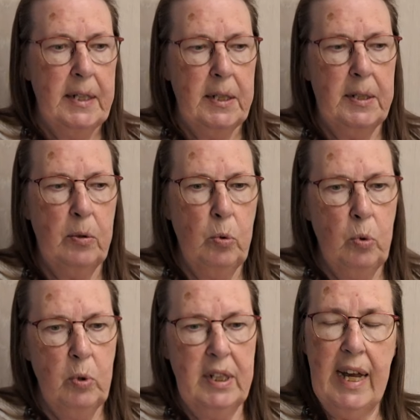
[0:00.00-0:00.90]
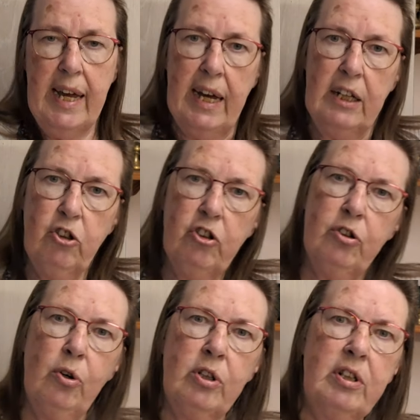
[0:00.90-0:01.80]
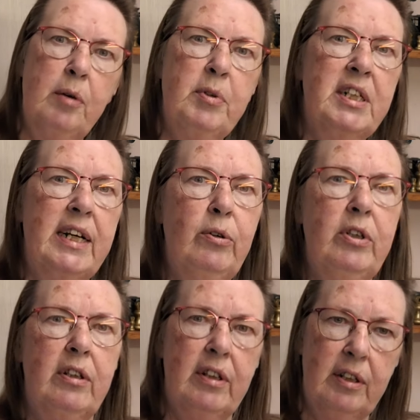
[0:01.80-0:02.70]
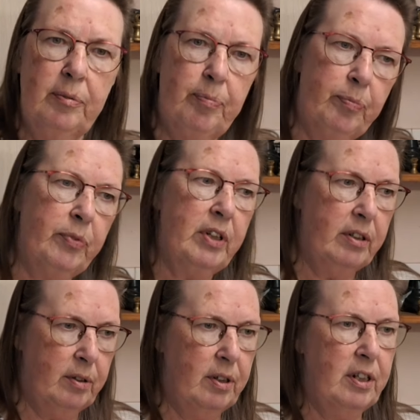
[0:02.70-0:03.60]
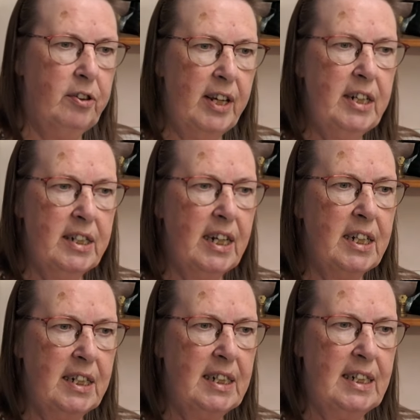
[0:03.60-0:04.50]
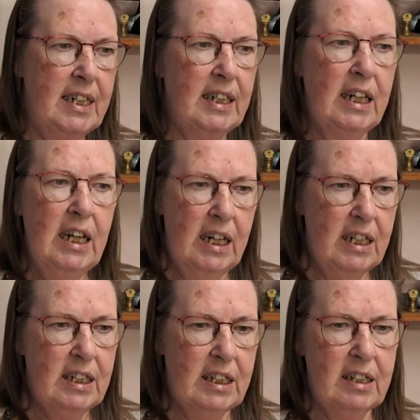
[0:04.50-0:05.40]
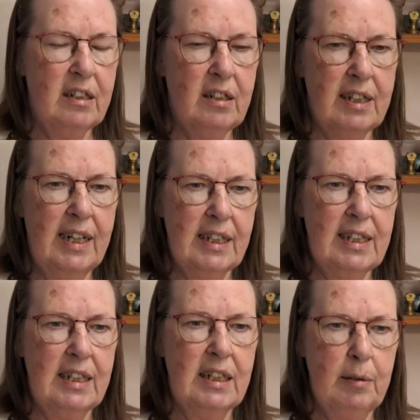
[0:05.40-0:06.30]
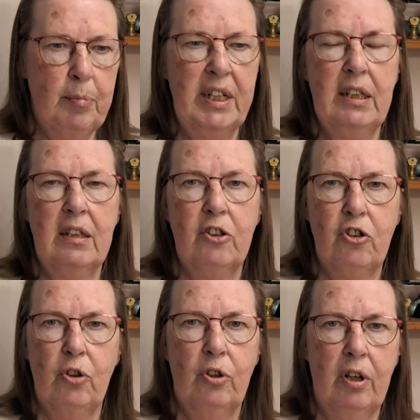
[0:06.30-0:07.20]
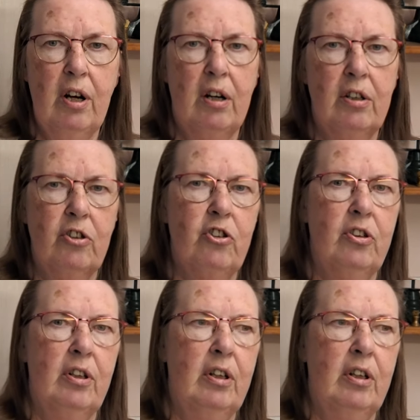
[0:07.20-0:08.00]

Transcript: So yeah, I just thought I'd come and tell you that the think tank is saying start taxing the mileage on cars.